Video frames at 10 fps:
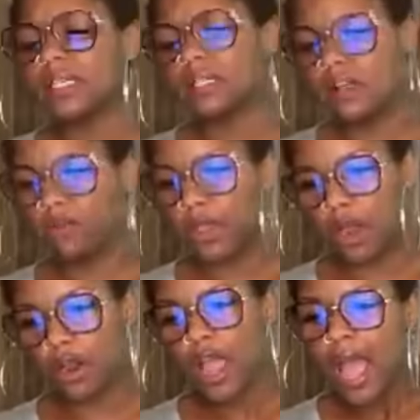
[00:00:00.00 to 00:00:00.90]
in love with
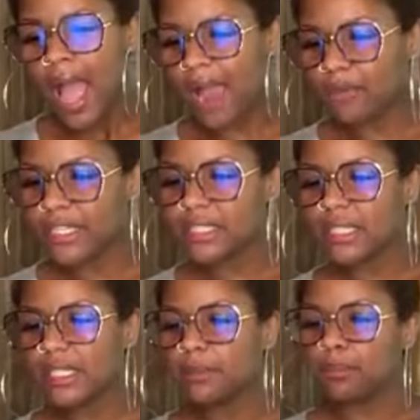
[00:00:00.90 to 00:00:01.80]
her. I
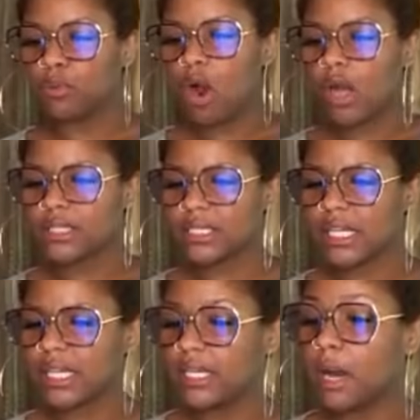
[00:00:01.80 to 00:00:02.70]
recently brought
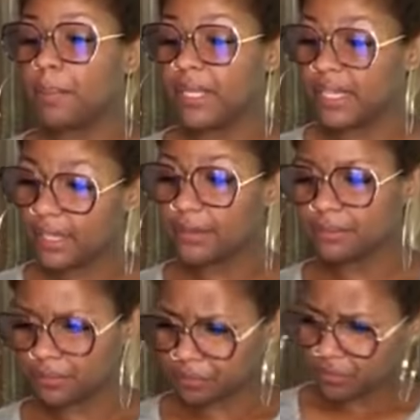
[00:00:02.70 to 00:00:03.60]
it up again
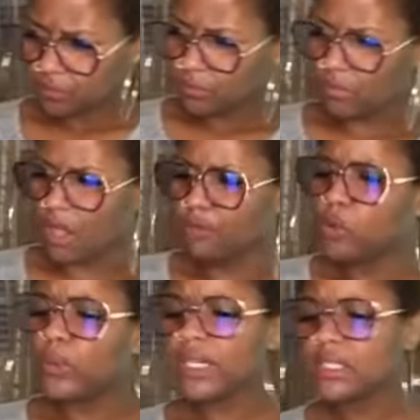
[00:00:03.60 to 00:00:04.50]
a few
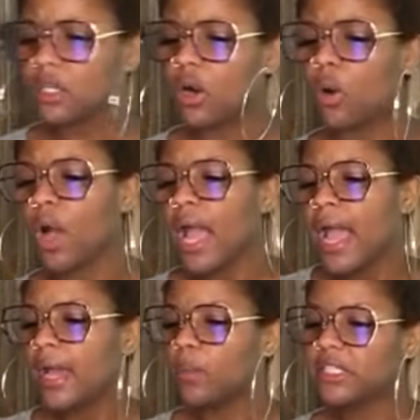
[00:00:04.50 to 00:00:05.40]
weeks ago,
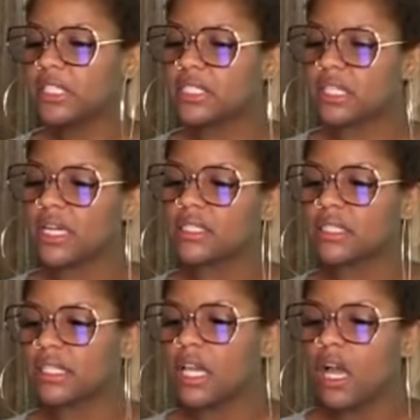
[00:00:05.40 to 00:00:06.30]
and we
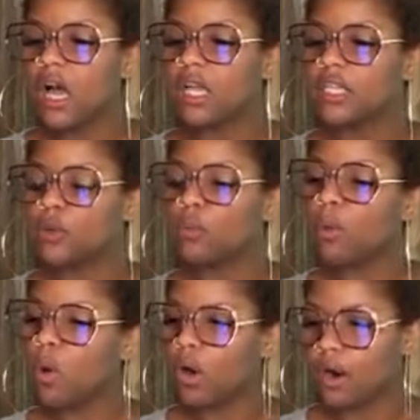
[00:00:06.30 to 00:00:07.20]
discussed it a little
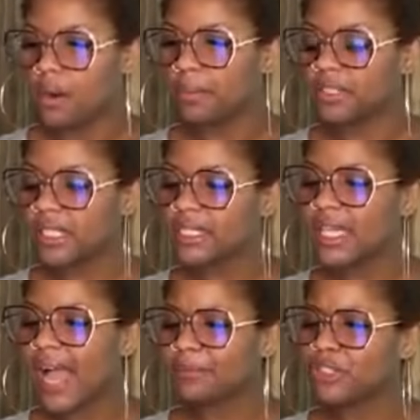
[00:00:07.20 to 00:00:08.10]
more. But this
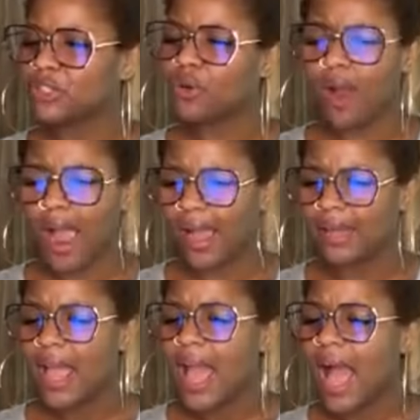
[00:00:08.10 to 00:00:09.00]
time she cried.
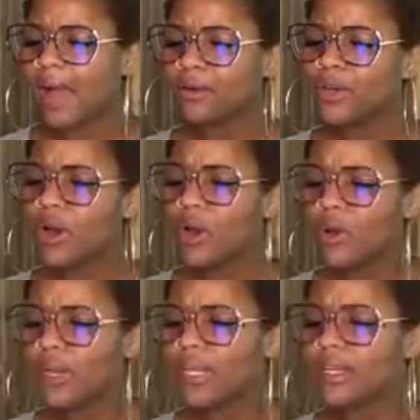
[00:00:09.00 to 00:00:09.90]
I don't
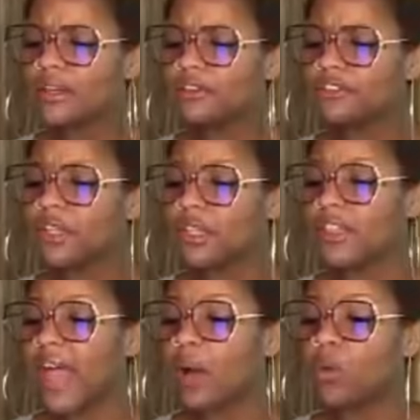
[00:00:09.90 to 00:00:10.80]
know if
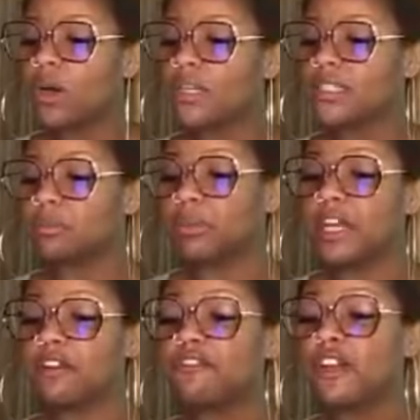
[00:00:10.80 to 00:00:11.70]
that was
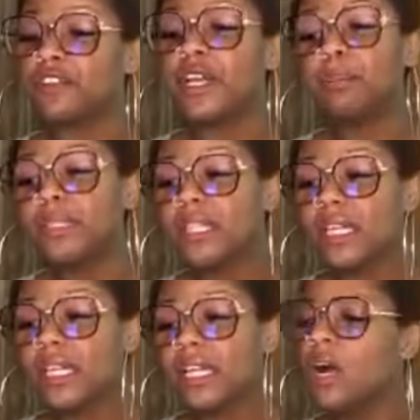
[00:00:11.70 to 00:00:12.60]
BFF
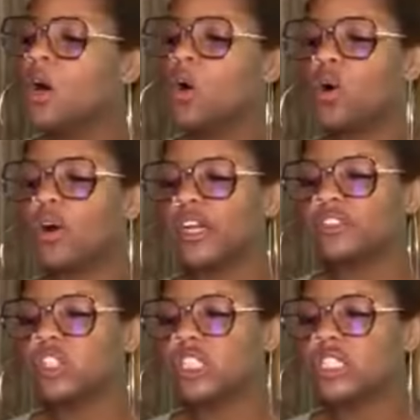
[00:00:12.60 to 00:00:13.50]
empathy or
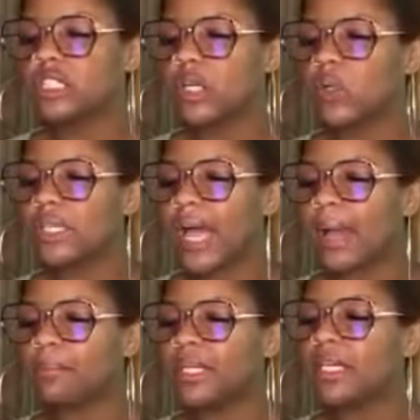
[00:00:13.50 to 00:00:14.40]
is she still
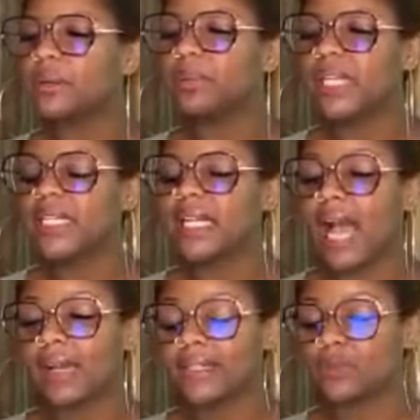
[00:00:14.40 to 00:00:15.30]
not being completely
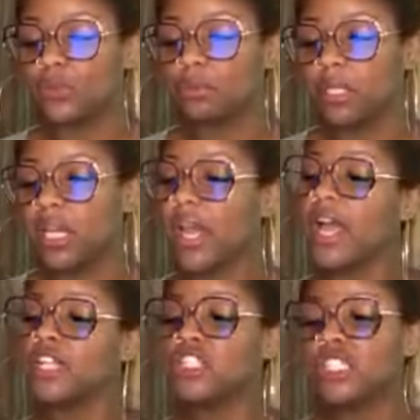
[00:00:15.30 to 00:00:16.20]
honest with me.
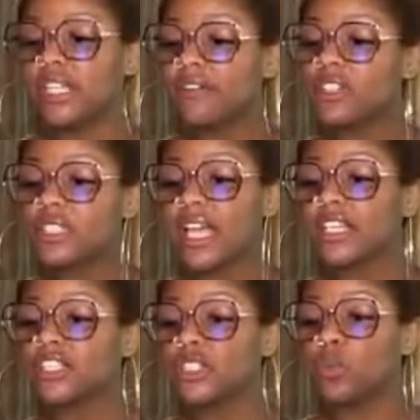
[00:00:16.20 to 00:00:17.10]
She never
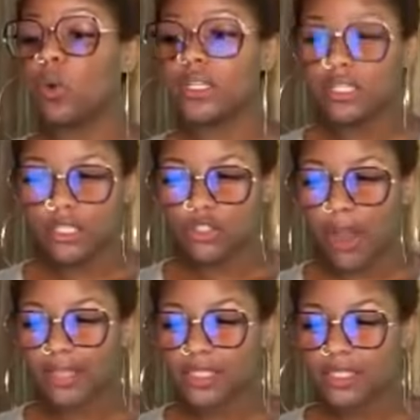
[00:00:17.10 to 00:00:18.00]
said she wasn't
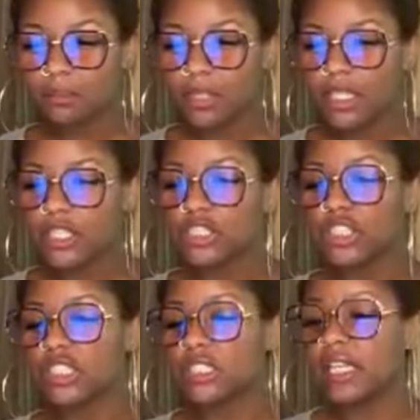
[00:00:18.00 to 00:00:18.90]
attracted to me.
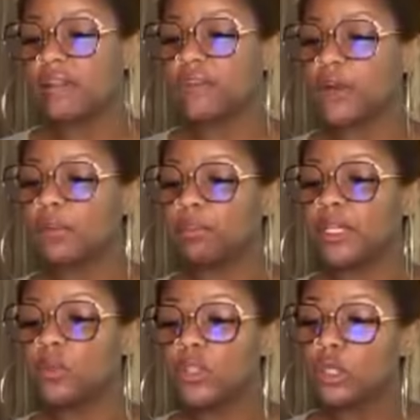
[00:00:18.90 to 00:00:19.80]
She's never
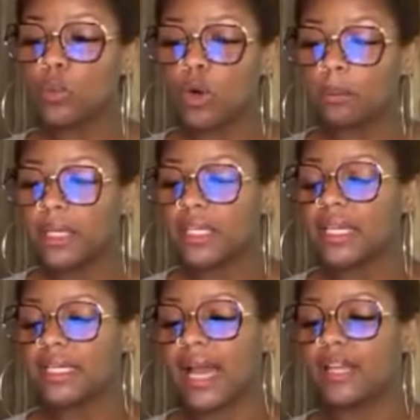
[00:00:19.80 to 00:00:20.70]
been with a woman,
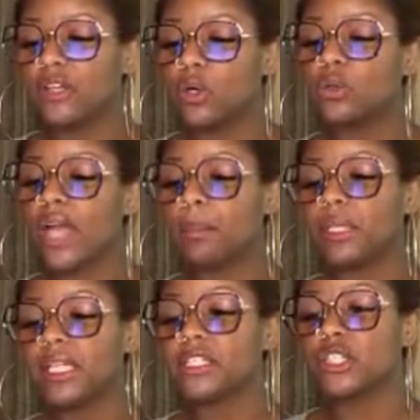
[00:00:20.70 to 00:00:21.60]
and I know that
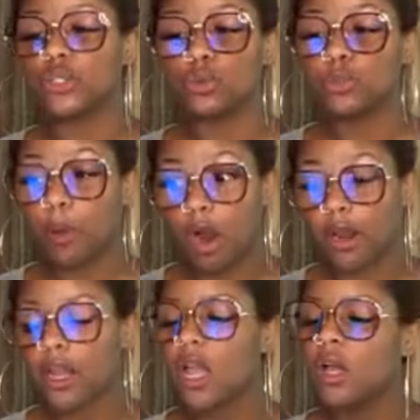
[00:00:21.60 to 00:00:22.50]
plays a huge part.